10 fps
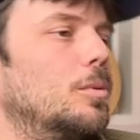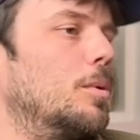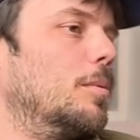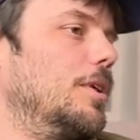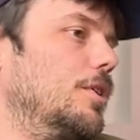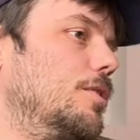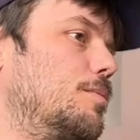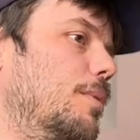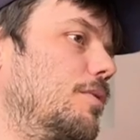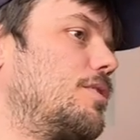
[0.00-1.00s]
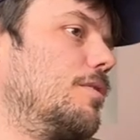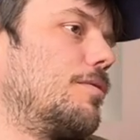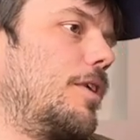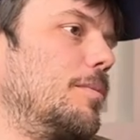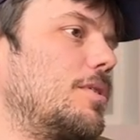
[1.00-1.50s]
probably used most of the
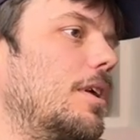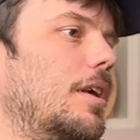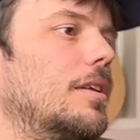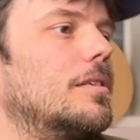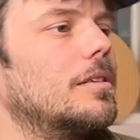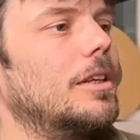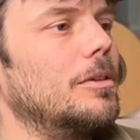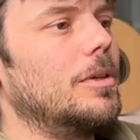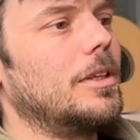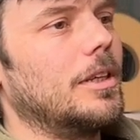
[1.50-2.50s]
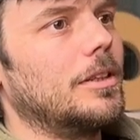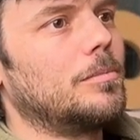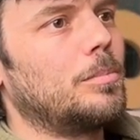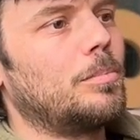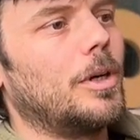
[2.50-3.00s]
frames there anyway, hey? Yeah, yeah,